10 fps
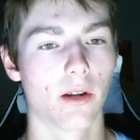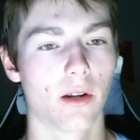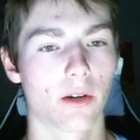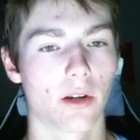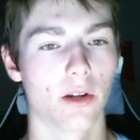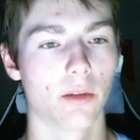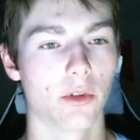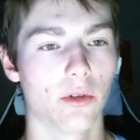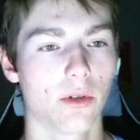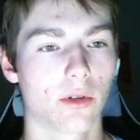How can I help
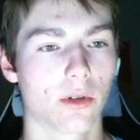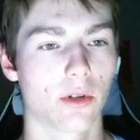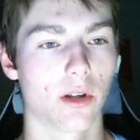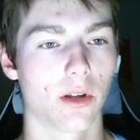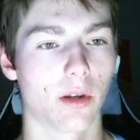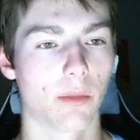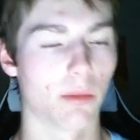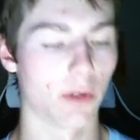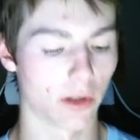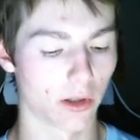you? And then I'm gonna
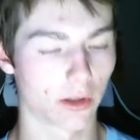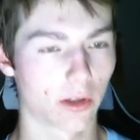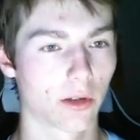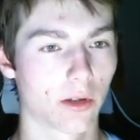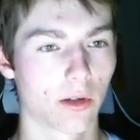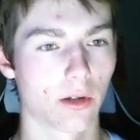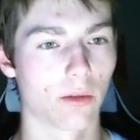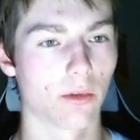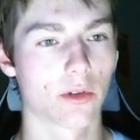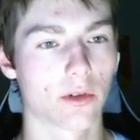be like, I
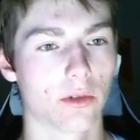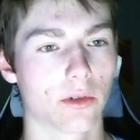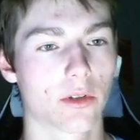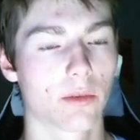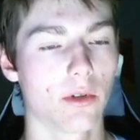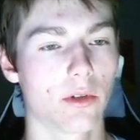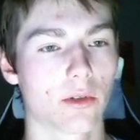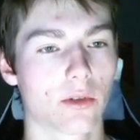want to learn Spanish.